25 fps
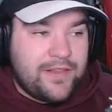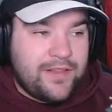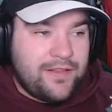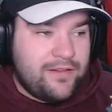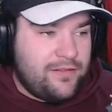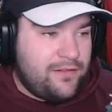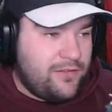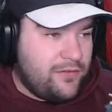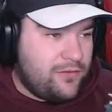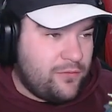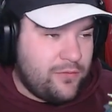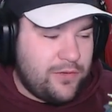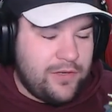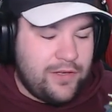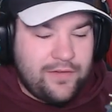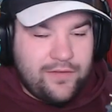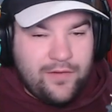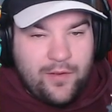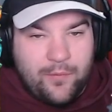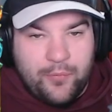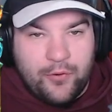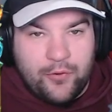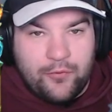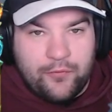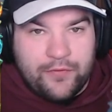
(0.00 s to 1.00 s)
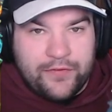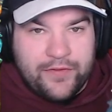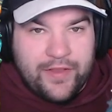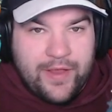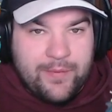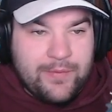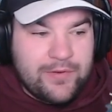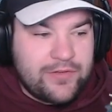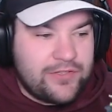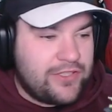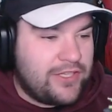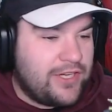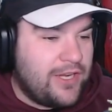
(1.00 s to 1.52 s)
Look, he's not built for
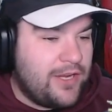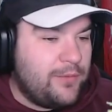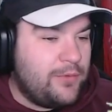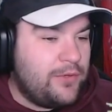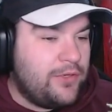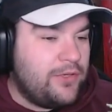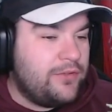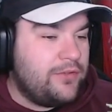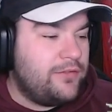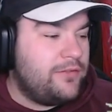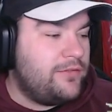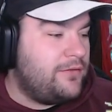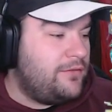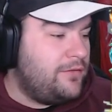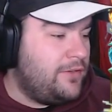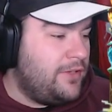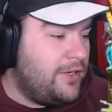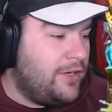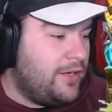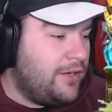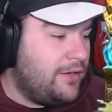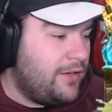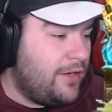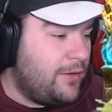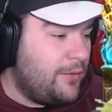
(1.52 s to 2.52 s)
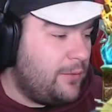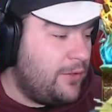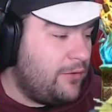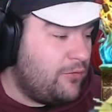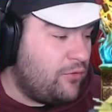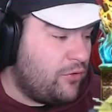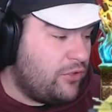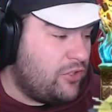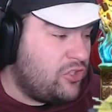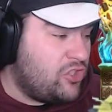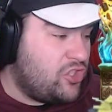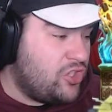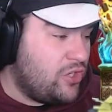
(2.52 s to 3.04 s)
damage, okay? We're not, you know, are we
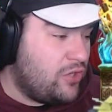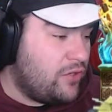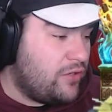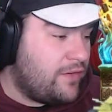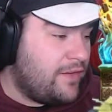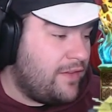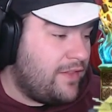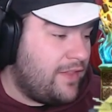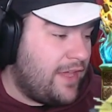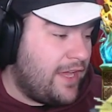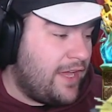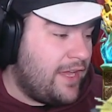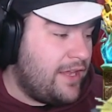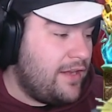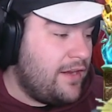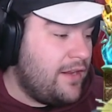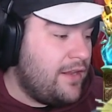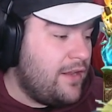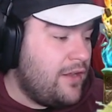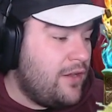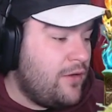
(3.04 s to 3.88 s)
really shocked at that?